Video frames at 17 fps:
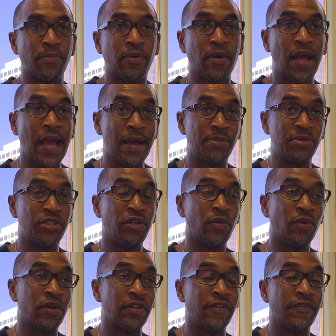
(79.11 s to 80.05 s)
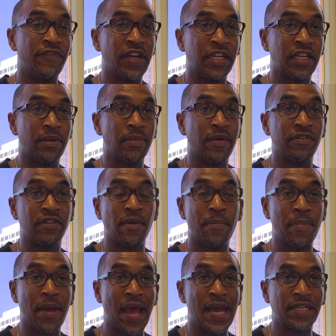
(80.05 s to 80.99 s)
Perhaps you were the victim of some
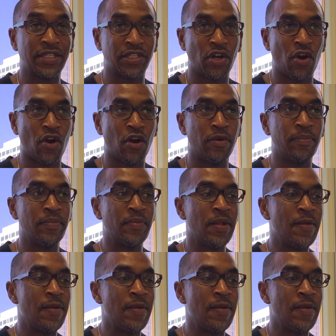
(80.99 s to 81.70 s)
past harm.